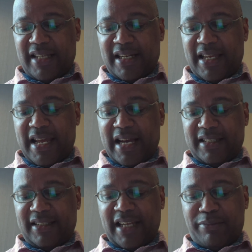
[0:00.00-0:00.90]
that he and
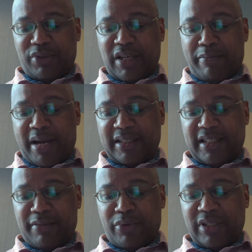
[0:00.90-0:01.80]
his disciples embarked
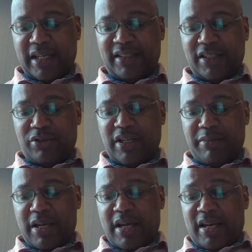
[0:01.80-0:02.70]
in a boat, and he said to them,
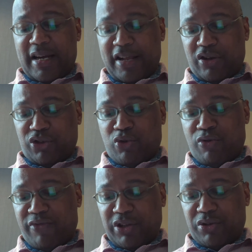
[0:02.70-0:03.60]
Let us
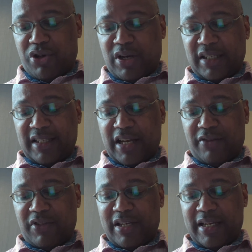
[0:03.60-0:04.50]
go over to the other side
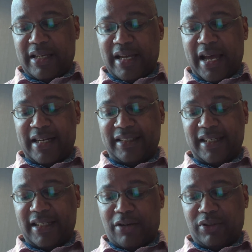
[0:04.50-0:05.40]
of the lake. And they
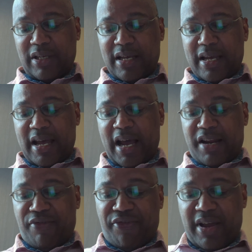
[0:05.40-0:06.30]
set out,
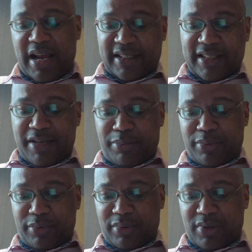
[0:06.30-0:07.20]
and he fell asleep
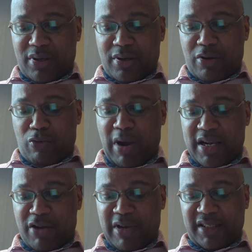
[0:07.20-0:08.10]

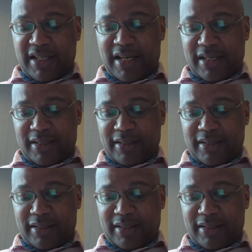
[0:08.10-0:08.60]
while they were sailing.